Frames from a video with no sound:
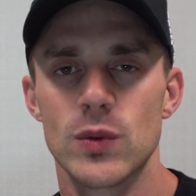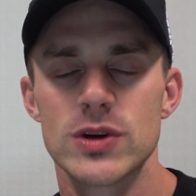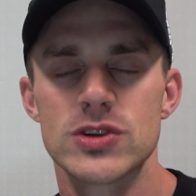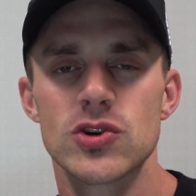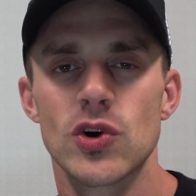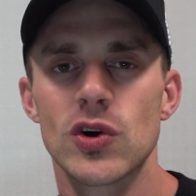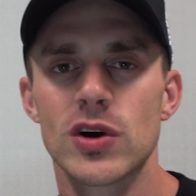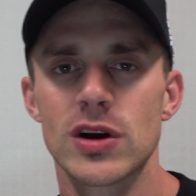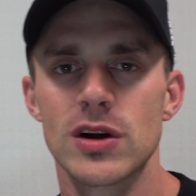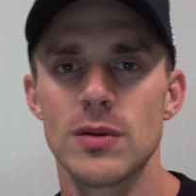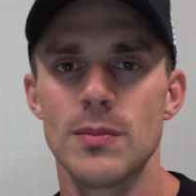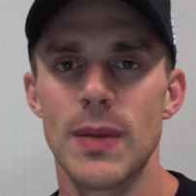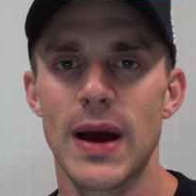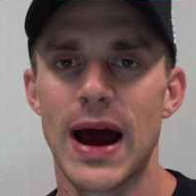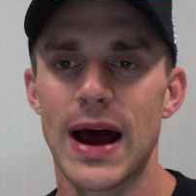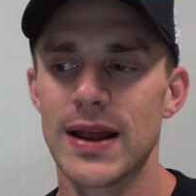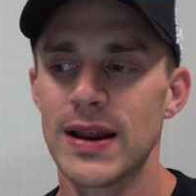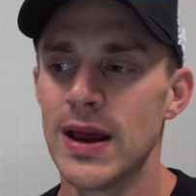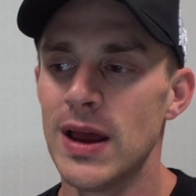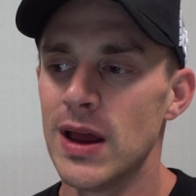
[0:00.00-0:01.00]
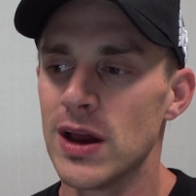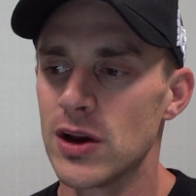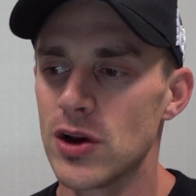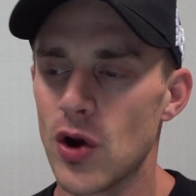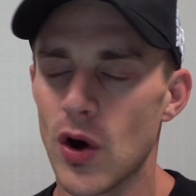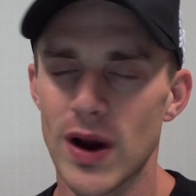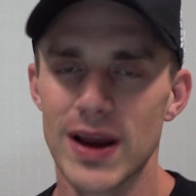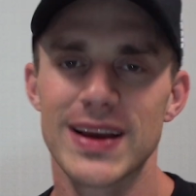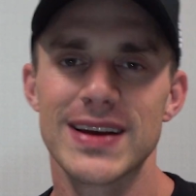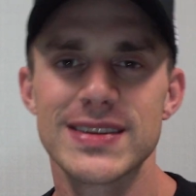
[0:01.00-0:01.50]
We're talking about
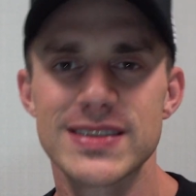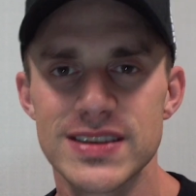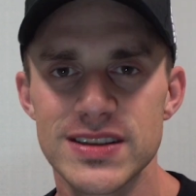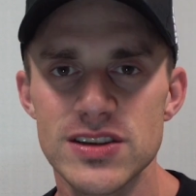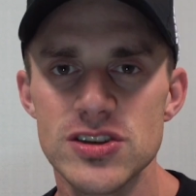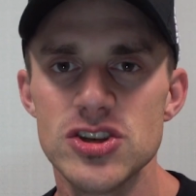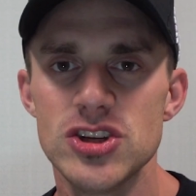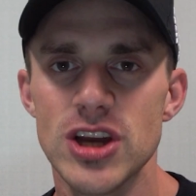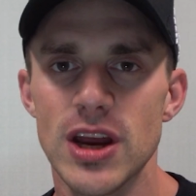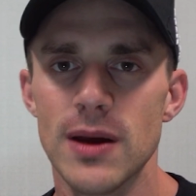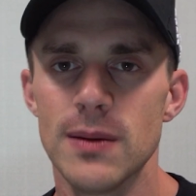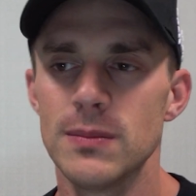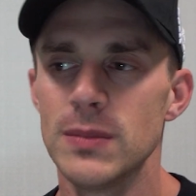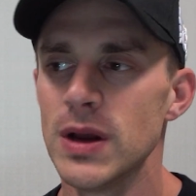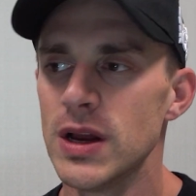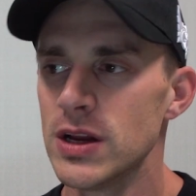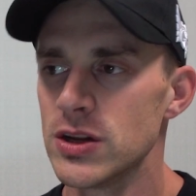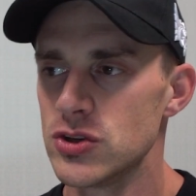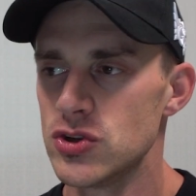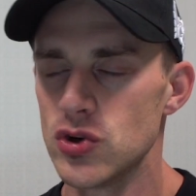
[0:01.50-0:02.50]
going into the gym,